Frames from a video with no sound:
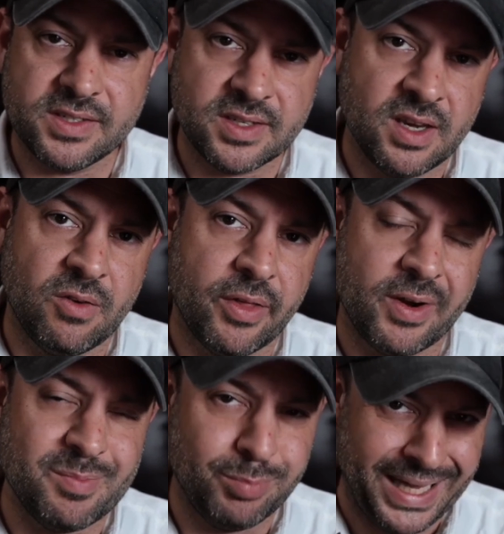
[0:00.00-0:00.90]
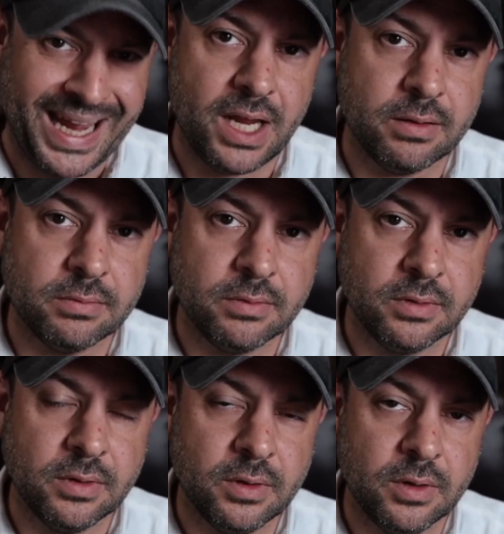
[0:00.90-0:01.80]
again, whether a blank
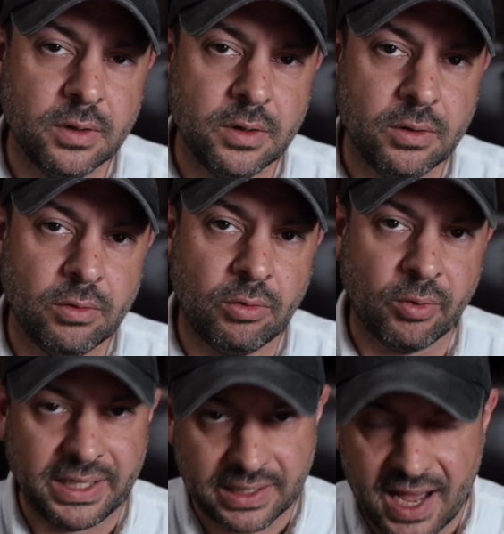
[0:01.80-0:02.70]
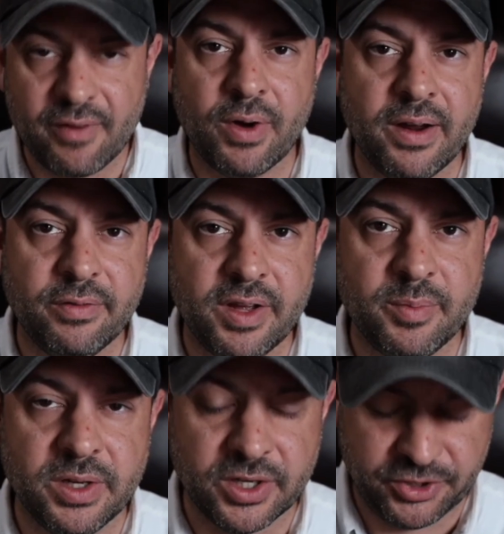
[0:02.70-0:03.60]
or a live round of
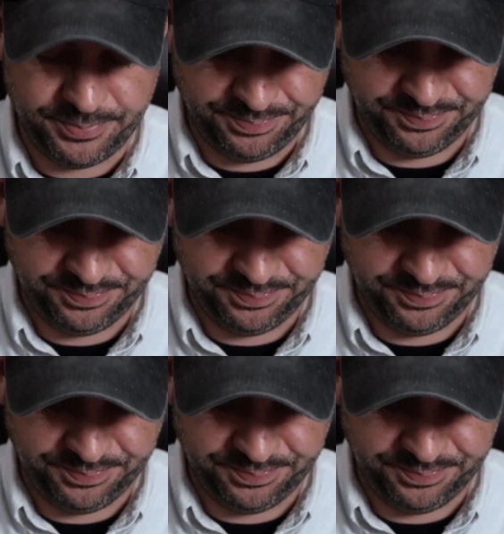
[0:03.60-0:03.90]
ammunition.